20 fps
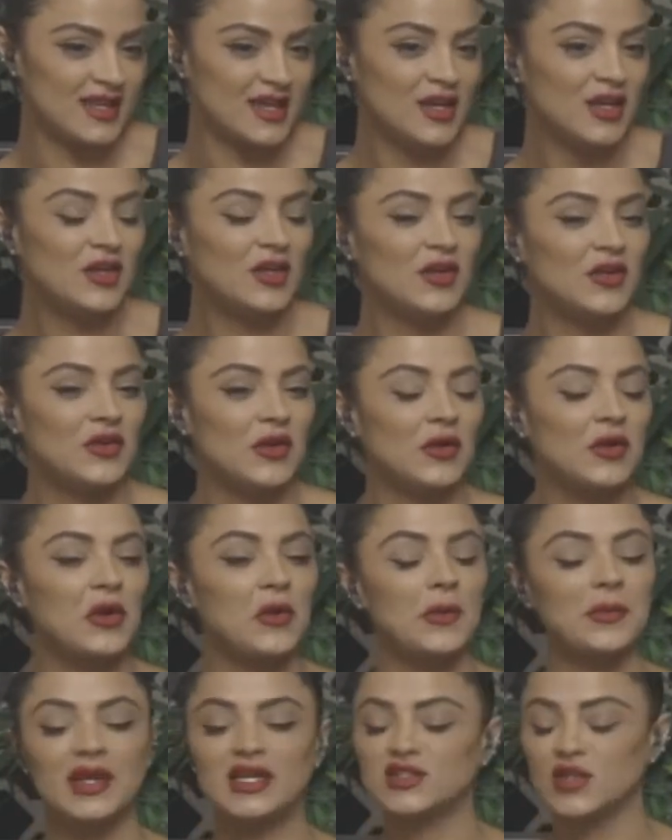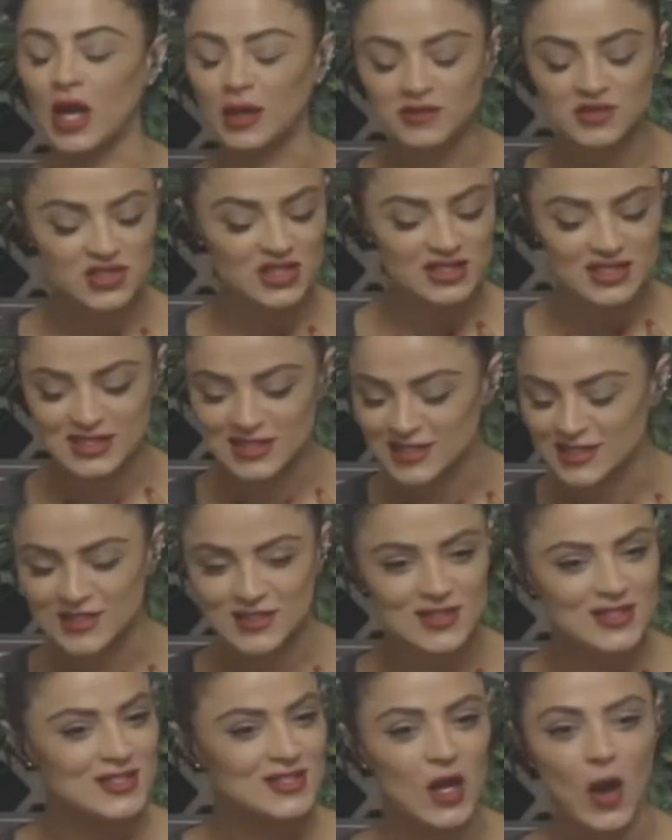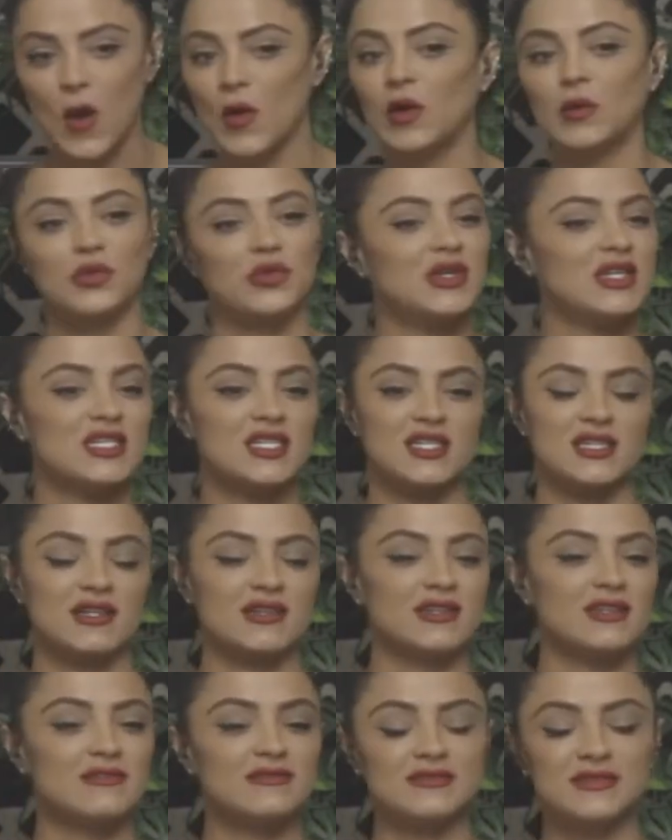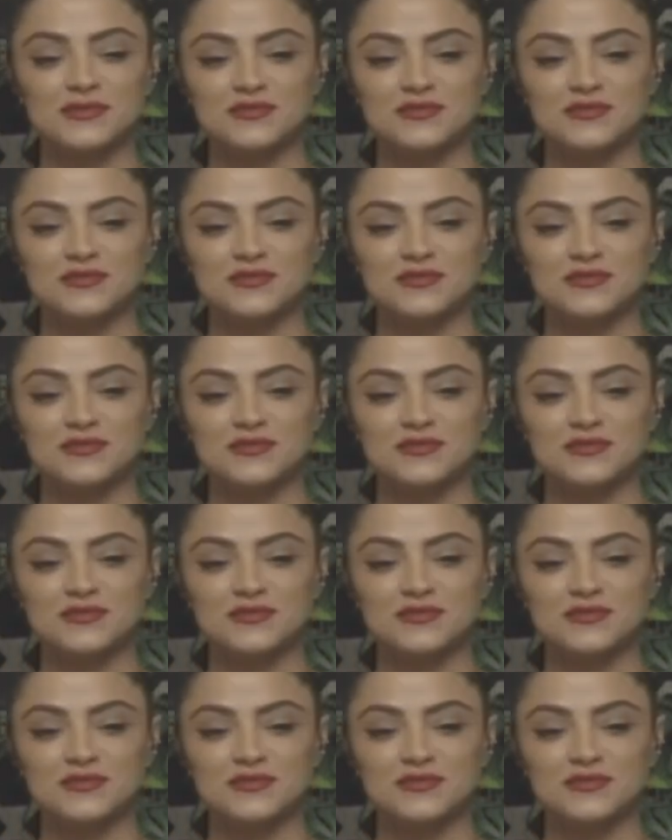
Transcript: For sure. You know what I mean? So I'm just so appreciative.